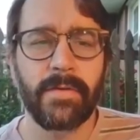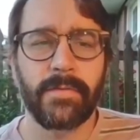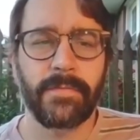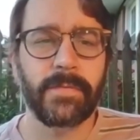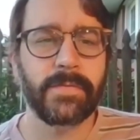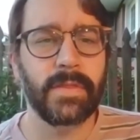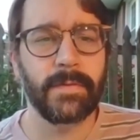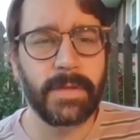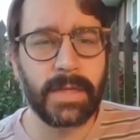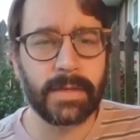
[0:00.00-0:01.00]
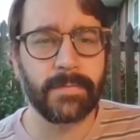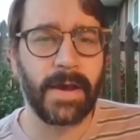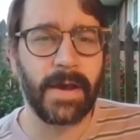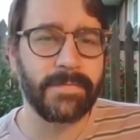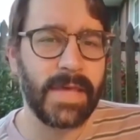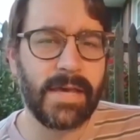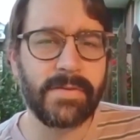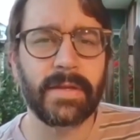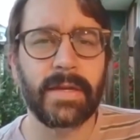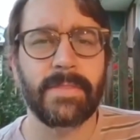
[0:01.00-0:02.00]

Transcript: first in the feeding of the 5,000,